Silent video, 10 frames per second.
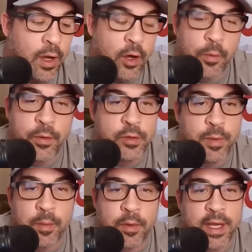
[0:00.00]
I hope those
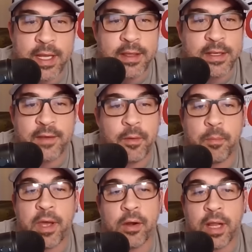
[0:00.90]
people that did this have a
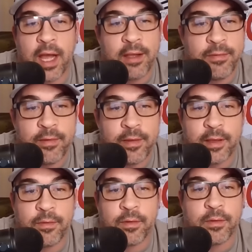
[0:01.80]
better life and they,
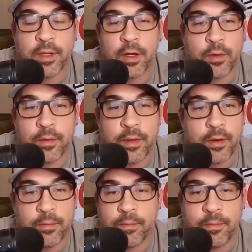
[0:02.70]
for, you know, they're,